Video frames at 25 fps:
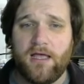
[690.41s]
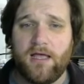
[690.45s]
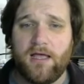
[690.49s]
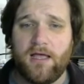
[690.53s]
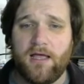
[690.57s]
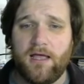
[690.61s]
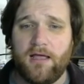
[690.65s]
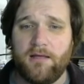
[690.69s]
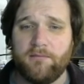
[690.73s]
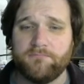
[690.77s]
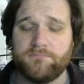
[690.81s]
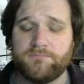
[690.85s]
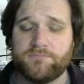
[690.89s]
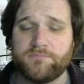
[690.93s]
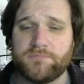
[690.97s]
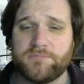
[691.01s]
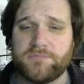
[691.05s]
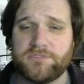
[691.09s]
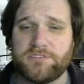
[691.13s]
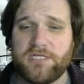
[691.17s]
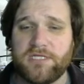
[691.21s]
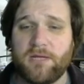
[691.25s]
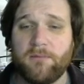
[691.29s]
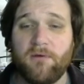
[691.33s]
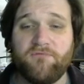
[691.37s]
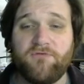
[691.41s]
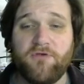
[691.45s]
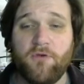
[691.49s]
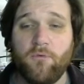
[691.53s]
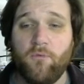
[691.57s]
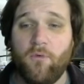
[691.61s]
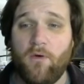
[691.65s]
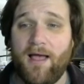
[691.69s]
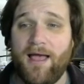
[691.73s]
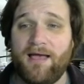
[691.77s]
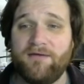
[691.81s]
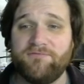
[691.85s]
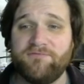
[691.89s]
Some of you
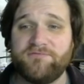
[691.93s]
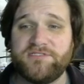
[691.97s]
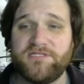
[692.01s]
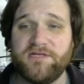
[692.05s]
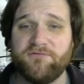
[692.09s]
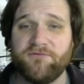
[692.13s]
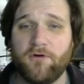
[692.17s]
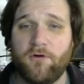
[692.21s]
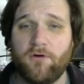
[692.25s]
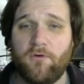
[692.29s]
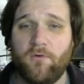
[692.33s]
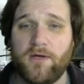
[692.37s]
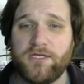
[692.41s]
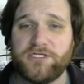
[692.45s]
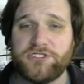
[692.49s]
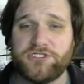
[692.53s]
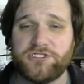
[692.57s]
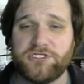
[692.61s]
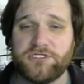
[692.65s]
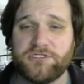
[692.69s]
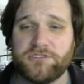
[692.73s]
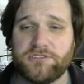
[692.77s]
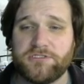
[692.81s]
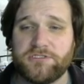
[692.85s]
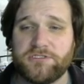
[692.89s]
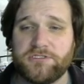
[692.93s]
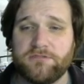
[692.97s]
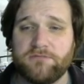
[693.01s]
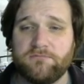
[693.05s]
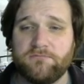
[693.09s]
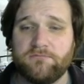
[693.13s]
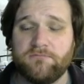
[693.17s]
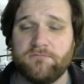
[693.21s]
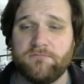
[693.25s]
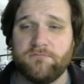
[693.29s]
will have different questions.